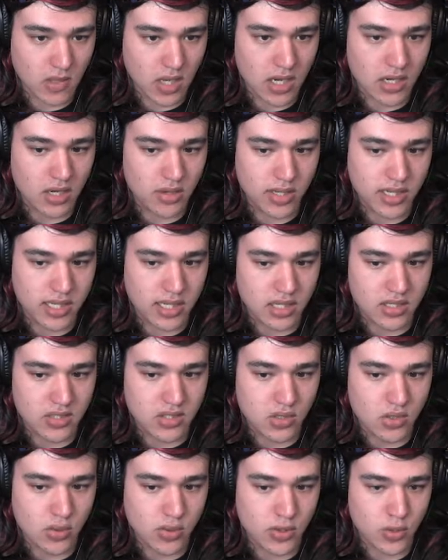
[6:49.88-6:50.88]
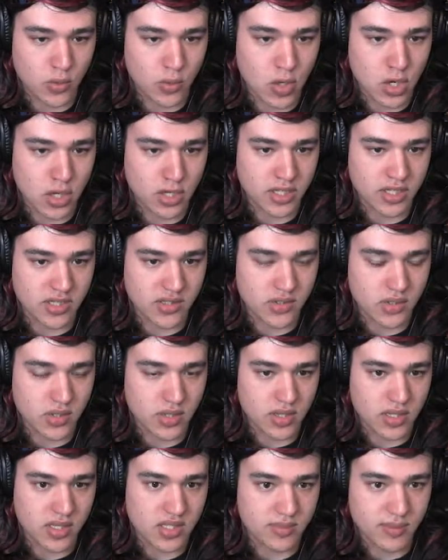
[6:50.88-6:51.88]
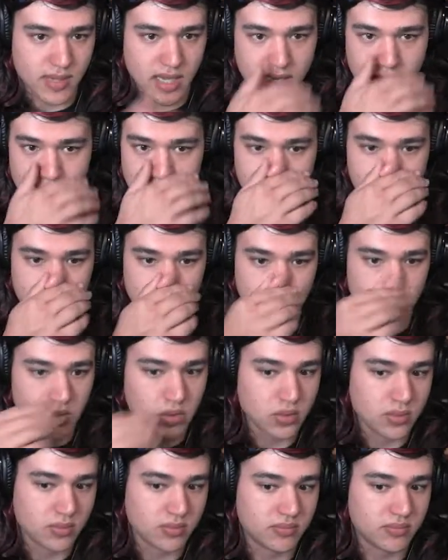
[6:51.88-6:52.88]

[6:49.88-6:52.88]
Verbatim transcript: I know I can't do it with the rocket, so this may have to do.